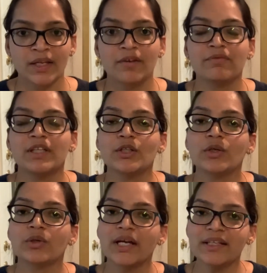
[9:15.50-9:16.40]
When you're
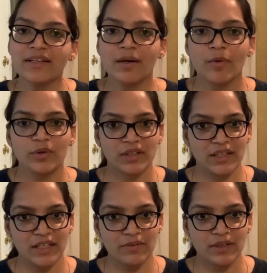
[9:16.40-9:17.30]
writing about an
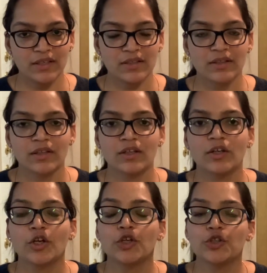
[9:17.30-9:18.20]
event,
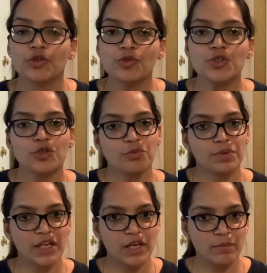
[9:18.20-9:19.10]
you should
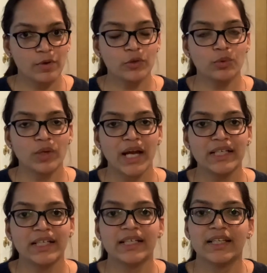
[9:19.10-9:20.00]
be able to write
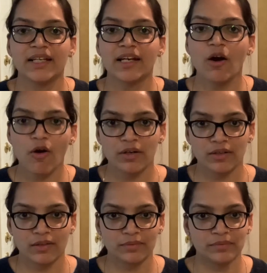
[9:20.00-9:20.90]
it in an order.
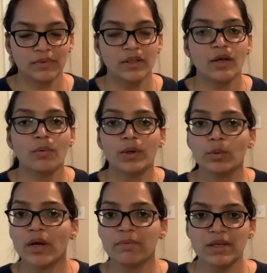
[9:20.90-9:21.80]
Now, what do I
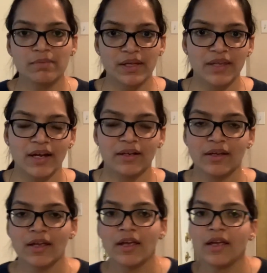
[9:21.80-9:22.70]
mean by that?
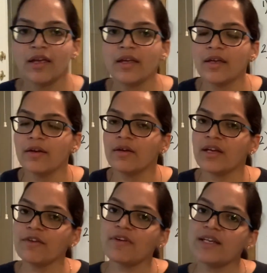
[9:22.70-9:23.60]
If
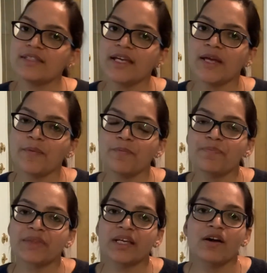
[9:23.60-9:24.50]
I say,
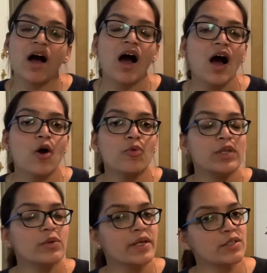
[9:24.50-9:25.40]
how will you
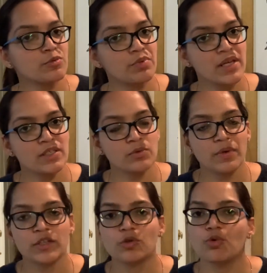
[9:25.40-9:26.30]
express when
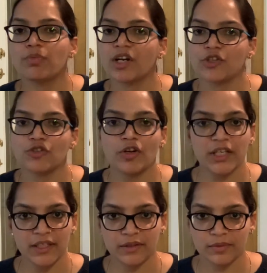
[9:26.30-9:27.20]
you brush your teeth?